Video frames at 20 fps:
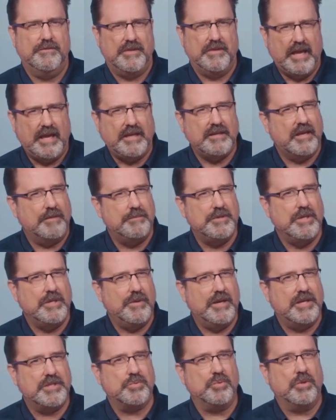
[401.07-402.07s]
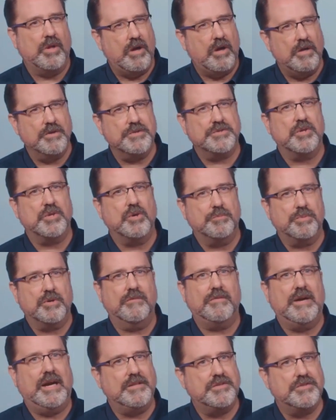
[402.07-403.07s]
AWS will also
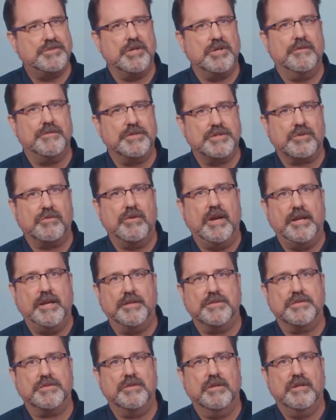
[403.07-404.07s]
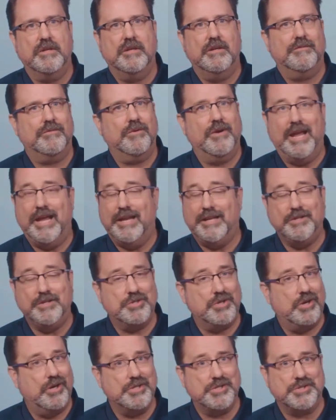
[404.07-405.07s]
provide service credits for any
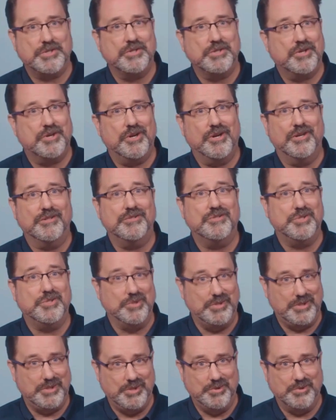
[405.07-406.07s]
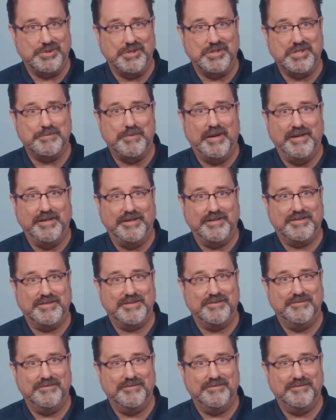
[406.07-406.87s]
charges incurred due to usage spikes.